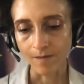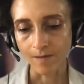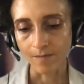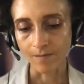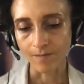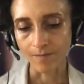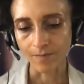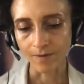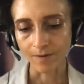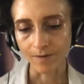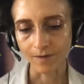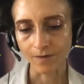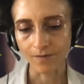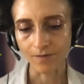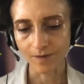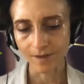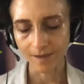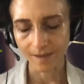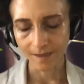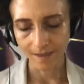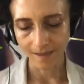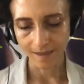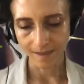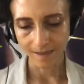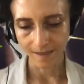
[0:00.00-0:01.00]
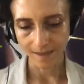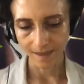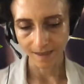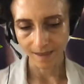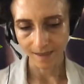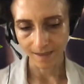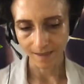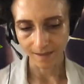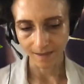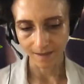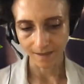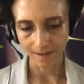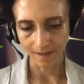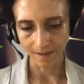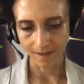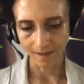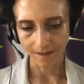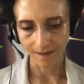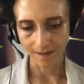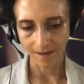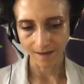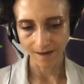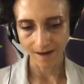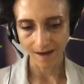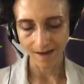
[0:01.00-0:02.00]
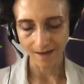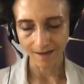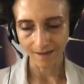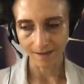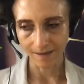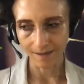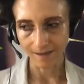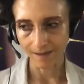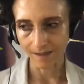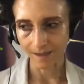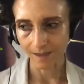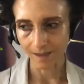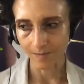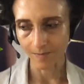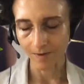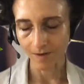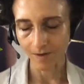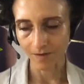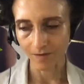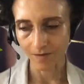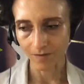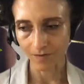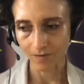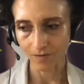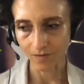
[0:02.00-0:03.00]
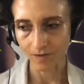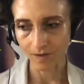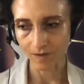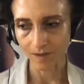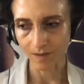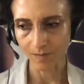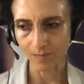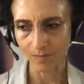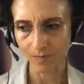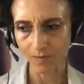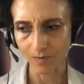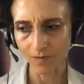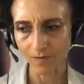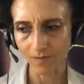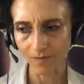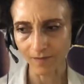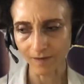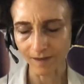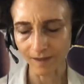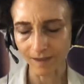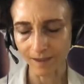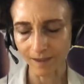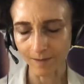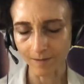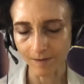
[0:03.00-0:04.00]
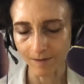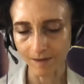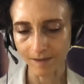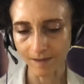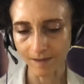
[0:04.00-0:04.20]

But the reason I say it's a nice experience or this beautiful experience